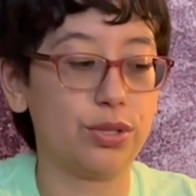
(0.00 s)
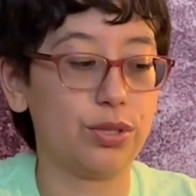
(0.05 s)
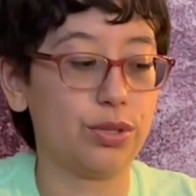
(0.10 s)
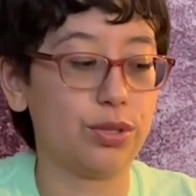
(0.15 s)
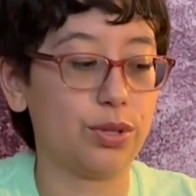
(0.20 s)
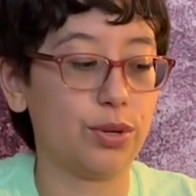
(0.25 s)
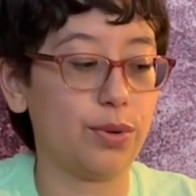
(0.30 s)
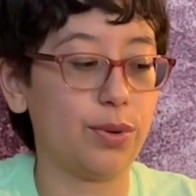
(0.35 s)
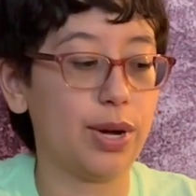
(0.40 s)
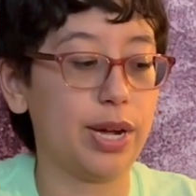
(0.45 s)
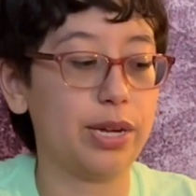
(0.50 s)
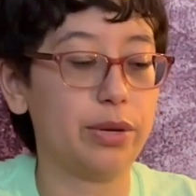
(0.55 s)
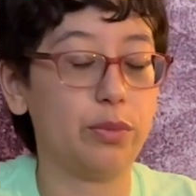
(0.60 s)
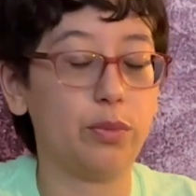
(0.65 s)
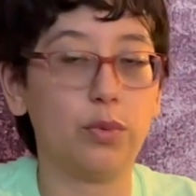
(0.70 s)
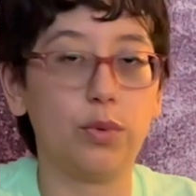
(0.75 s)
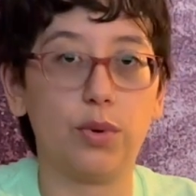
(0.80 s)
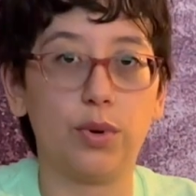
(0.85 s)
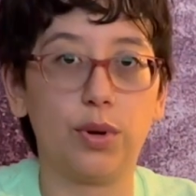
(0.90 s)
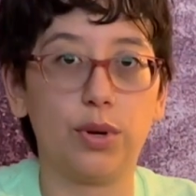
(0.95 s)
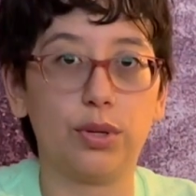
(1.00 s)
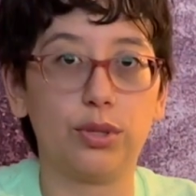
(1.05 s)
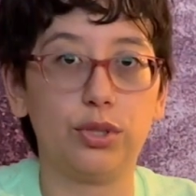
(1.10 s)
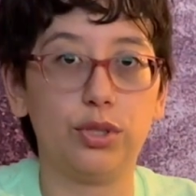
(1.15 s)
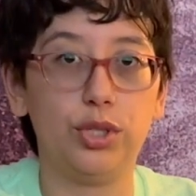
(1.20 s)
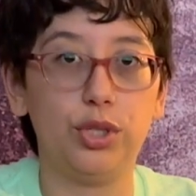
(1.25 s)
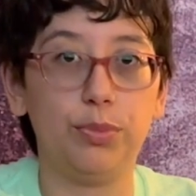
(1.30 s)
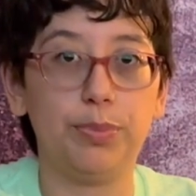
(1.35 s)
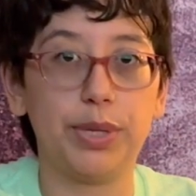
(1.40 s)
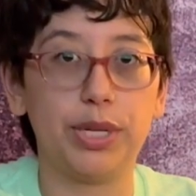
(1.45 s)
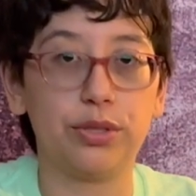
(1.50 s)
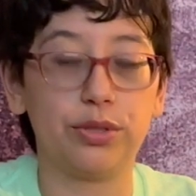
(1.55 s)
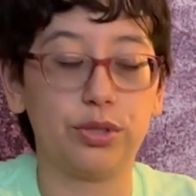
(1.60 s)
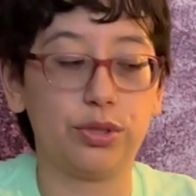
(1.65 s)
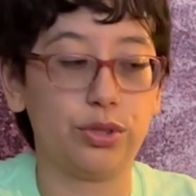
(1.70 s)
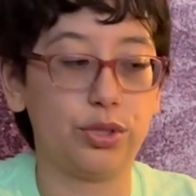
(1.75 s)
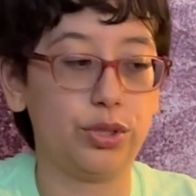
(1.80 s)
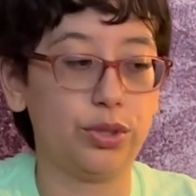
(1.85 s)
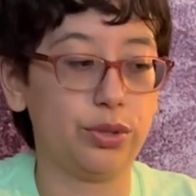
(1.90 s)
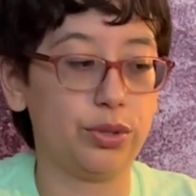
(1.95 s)
So I wore 2 pairs of
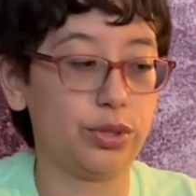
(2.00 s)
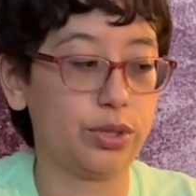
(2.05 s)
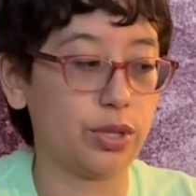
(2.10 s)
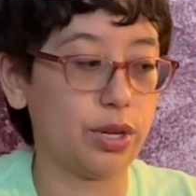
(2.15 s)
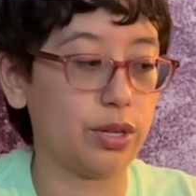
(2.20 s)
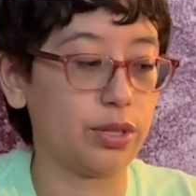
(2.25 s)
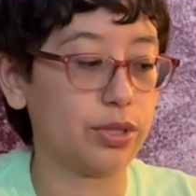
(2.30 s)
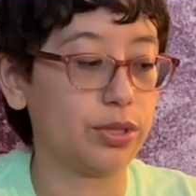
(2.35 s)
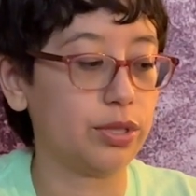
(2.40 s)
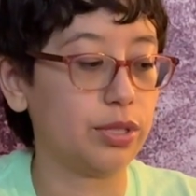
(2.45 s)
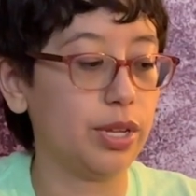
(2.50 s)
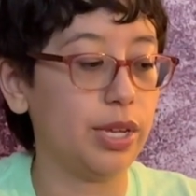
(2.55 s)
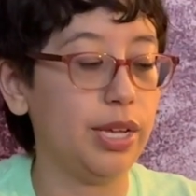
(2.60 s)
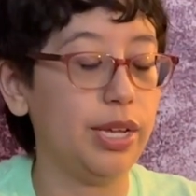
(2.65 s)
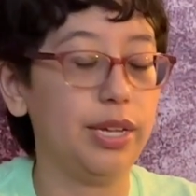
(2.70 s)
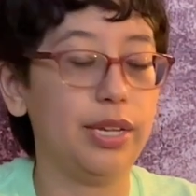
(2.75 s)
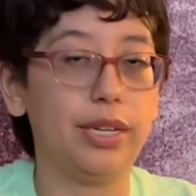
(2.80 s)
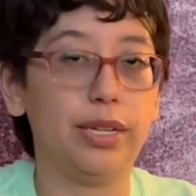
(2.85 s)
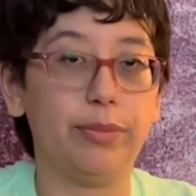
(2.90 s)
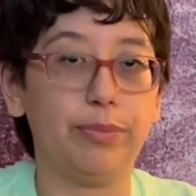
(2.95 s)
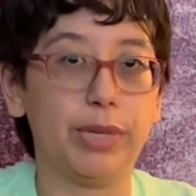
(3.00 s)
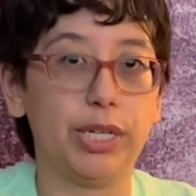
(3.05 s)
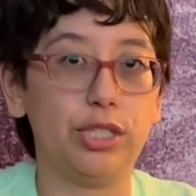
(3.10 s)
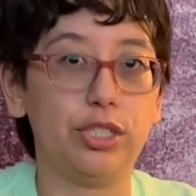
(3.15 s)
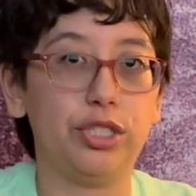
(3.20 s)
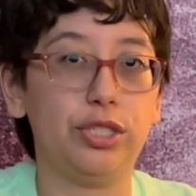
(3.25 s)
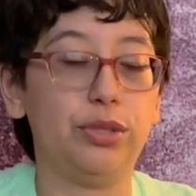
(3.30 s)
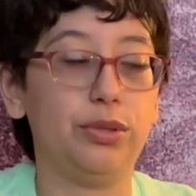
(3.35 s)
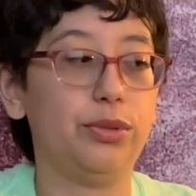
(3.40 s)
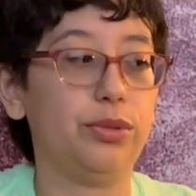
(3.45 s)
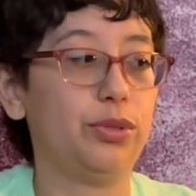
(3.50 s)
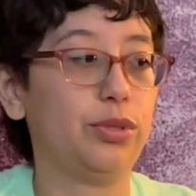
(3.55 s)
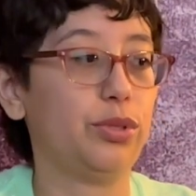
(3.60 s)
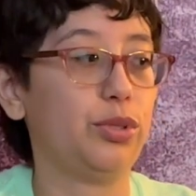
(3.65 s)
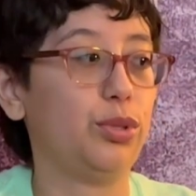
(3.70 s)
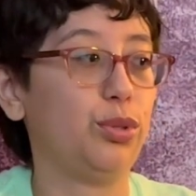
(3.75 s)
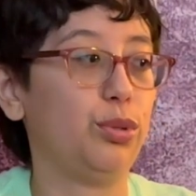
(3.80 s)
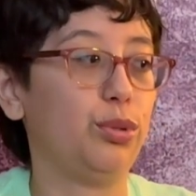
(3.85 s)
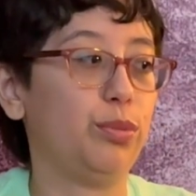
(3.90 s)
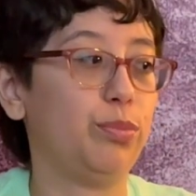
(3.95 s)
socks in my shoes
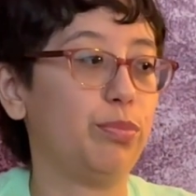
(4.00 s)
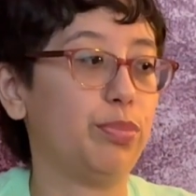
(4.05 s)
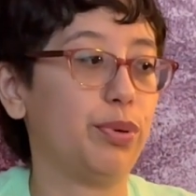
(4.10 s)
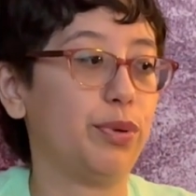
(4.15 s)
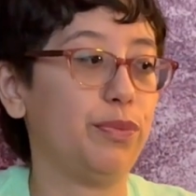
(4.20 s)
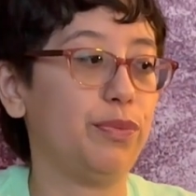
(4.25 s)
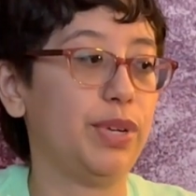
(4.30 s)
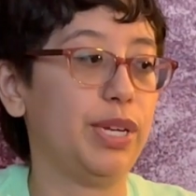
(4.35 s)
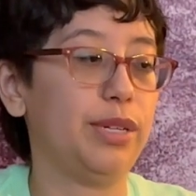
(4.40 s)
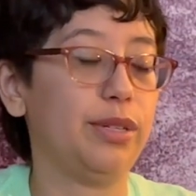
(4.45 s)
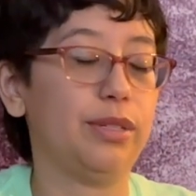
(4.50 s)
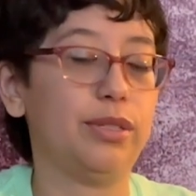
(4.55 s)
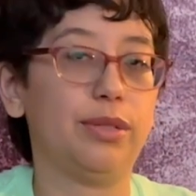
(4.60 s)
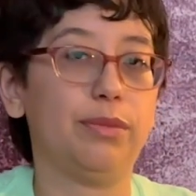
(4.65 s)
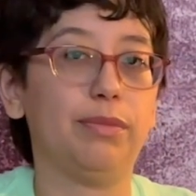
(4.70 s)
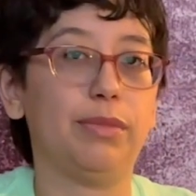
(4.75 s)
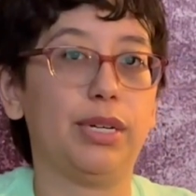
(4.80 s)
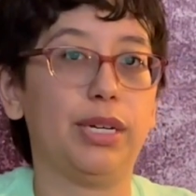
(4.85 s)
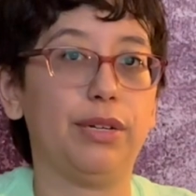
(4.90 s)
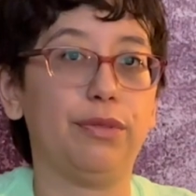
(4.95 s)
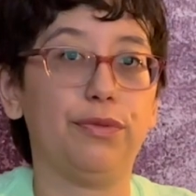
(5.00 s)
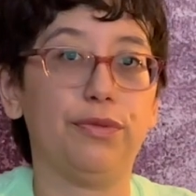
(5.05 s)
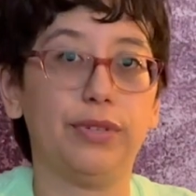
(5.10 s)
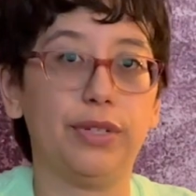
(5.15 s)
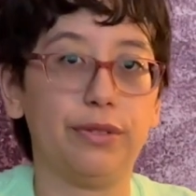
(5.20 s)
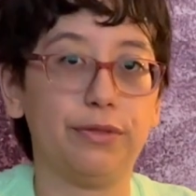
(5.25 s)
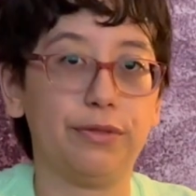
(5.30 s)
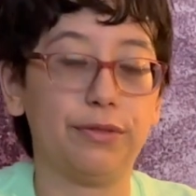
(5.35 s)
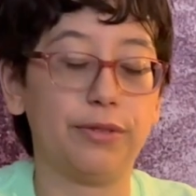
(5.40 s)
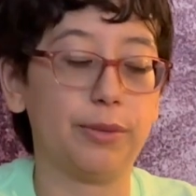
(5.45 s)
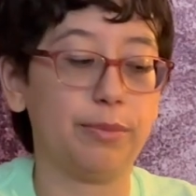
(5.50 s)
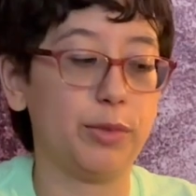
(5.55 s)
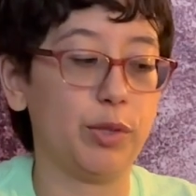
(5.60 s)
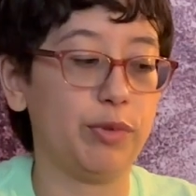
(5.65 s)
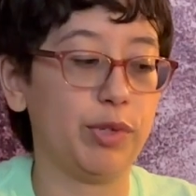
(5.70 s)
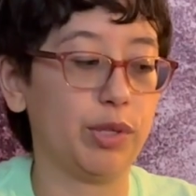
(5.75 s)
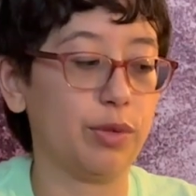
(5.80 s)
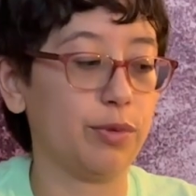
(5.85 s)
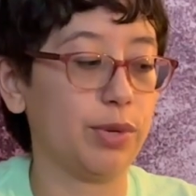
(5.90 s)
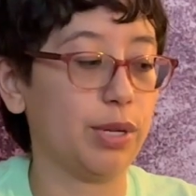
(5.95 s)
to prevent my foot from
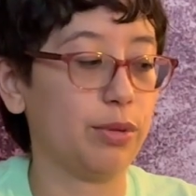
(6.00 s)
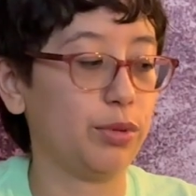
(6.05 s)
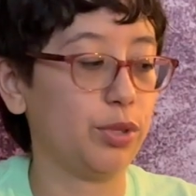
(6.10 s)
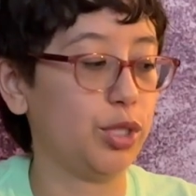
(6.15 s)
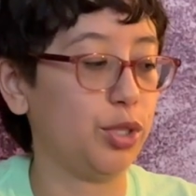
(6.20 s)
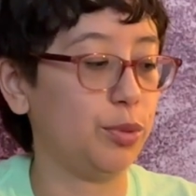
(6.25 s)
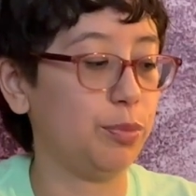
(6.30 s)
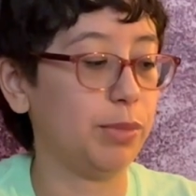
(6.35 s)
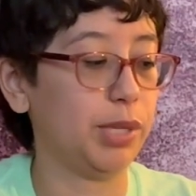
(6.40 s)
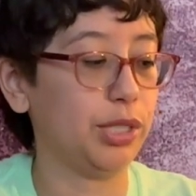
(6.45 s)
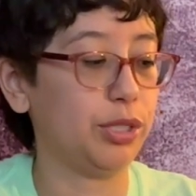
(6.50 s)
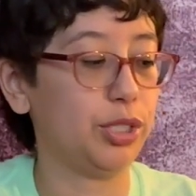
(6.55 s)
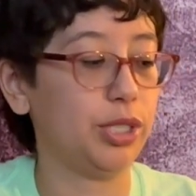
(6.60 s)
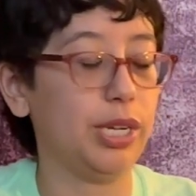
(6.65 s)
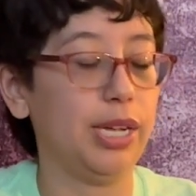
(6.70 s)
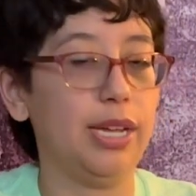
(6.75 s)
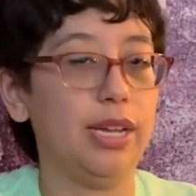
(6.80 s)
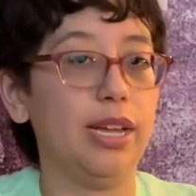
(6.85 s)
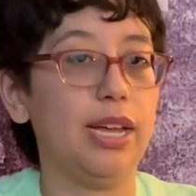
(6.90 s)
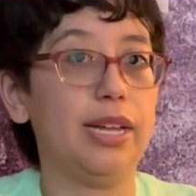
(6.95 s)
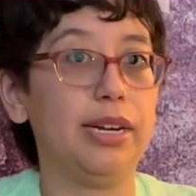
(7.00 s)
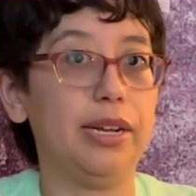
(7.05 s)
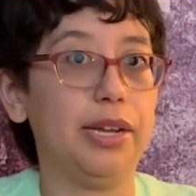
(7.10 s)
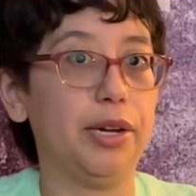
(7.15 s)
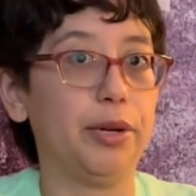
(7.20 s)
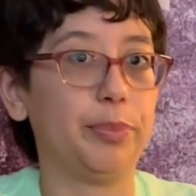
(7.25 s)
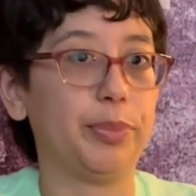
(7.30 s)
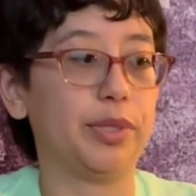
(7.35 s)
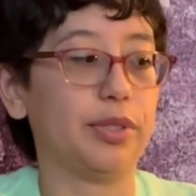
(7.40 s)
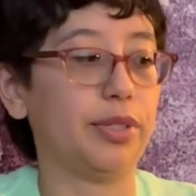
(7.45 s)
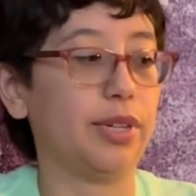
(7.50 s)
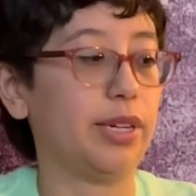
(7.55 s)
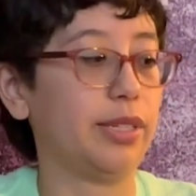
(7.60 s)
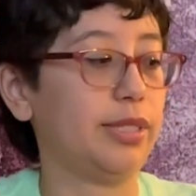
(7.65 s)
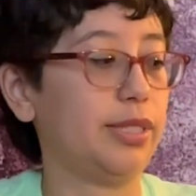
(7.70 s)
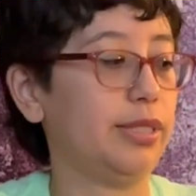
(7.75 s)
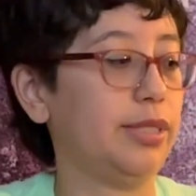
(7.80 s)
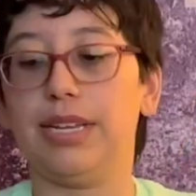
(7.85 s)
moving around too much, and it helped a lot.